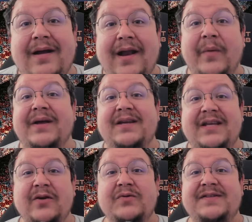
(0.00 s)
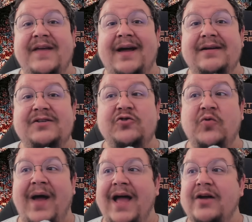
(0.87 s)
Now we can use that
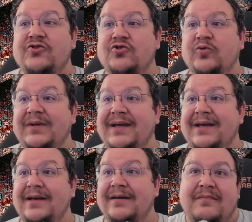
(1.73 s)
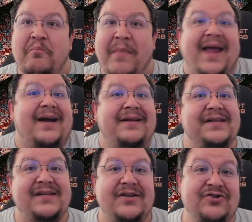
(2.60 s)
to actually make
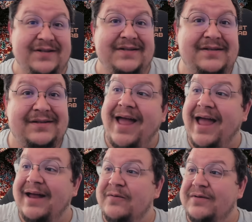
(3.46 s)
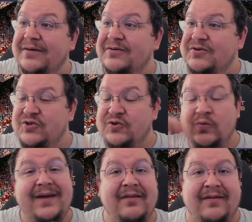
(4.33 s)
decisions, and
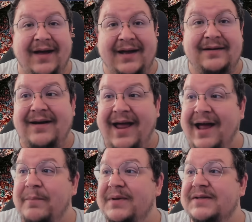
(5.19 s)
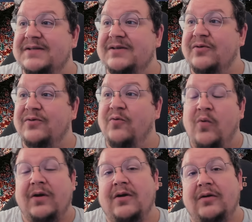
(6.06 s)
doing that happens through
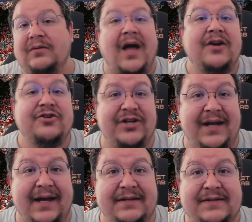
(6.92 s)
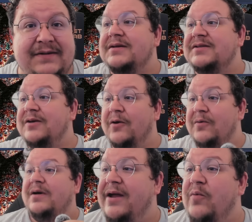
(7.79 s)
what are called logic gates.
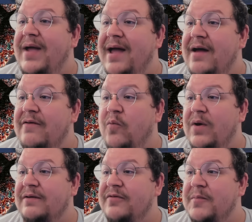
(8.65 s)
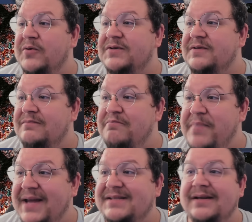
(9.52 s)
So here we have one of the most
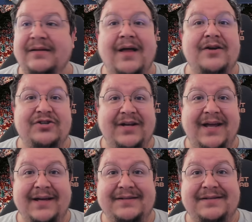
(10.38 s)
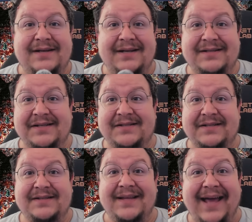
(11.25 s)
basic logic gates in
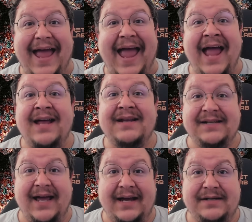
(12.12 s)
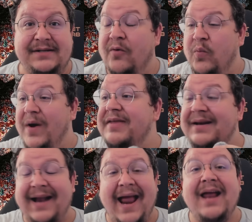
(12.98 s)
existence, the AND gate. The way
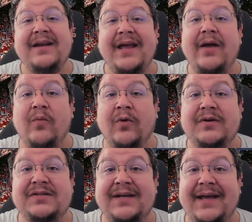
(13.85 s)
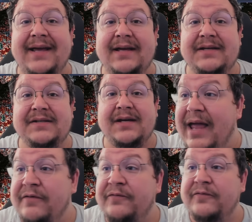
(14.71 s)
that an AND gate works is
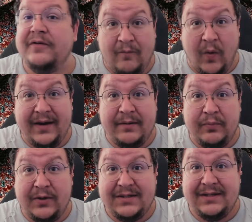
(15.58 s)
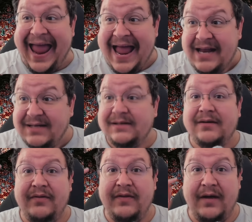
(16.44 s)
if one input and
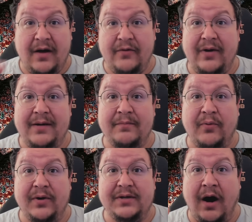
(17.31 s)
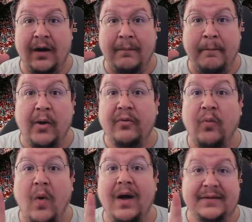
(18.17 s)
the other input are both
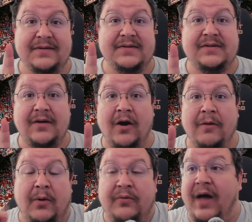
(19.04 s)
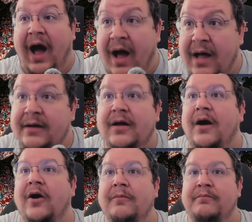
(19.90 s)
ones, are both on,
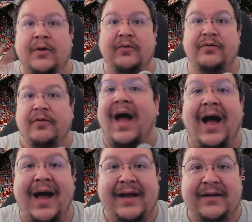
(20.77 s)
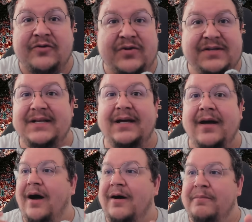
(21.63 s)
are both high
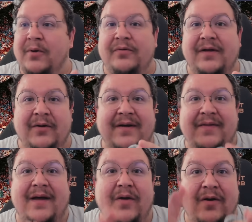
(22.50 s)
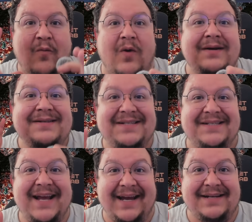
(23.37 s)
electricity, are both, in one
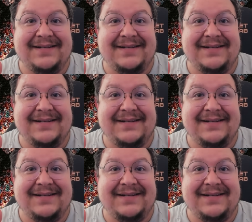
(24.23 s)
state,